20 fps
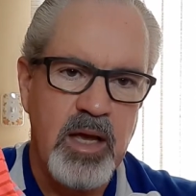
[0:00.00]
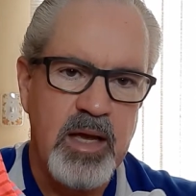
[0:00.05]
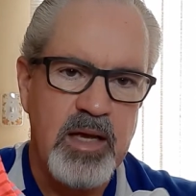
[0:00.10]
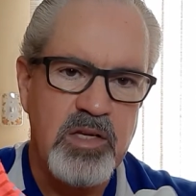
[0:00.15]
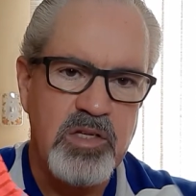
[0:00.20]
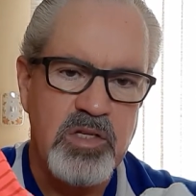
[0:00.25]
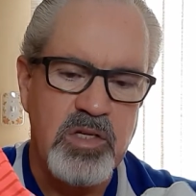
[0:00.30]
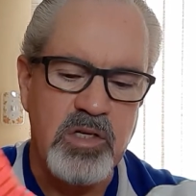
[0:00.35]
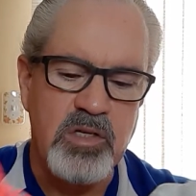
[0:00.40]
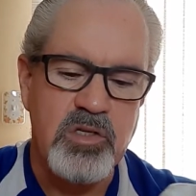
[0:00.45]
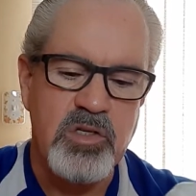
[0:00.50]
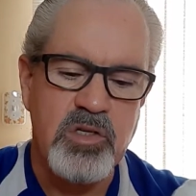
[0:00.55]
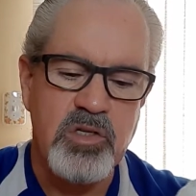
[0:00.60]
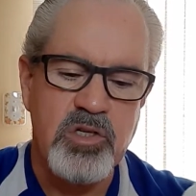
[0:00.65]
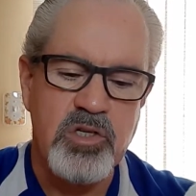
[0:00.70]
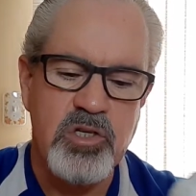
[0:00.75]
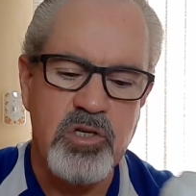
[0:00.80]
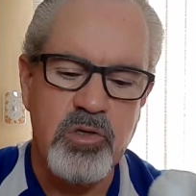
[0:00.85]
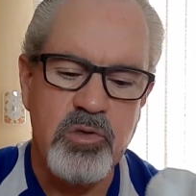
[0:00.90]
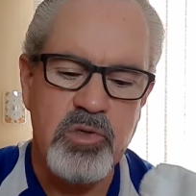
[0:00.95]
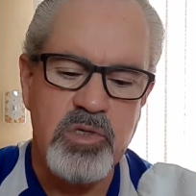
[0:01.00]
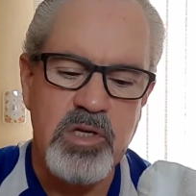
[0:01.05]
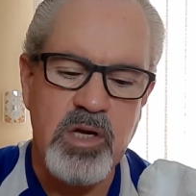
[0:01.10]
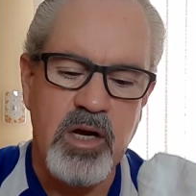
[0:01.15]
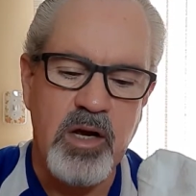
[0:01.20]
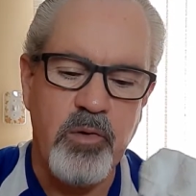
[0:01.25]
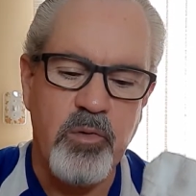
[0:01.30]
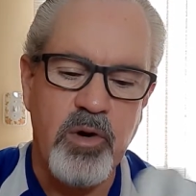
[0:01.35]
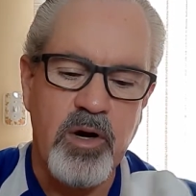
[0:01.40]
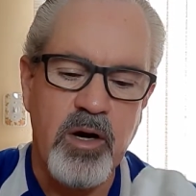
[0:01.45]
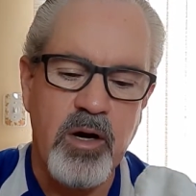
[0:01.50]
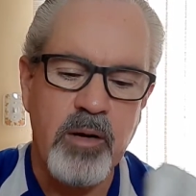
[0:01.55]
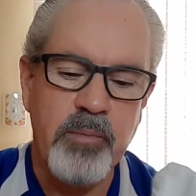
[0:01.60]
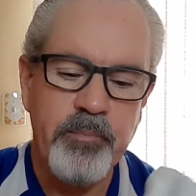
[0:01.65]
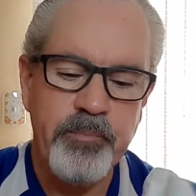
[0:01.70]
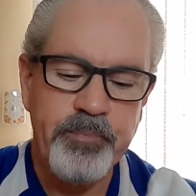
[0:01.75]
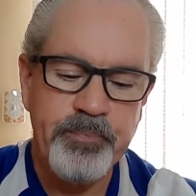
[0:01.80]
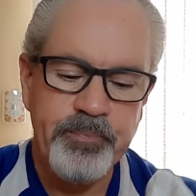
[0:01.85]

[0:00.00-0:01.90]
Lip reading: Asics shoes that I wear.